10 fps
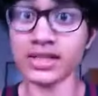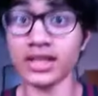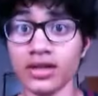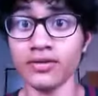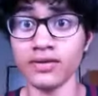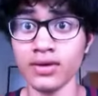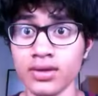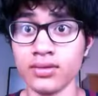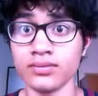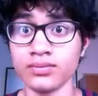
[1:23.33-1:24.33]
myself,
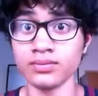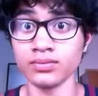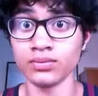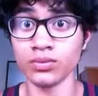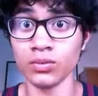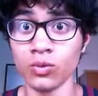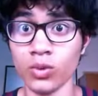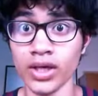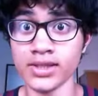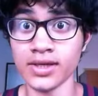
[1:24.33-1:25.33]

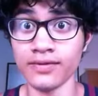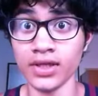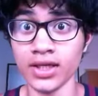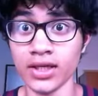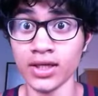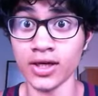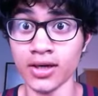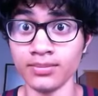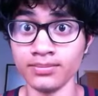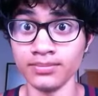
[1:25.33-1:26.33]
when is that feeling gonna
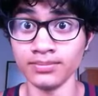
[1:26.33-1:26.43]
come?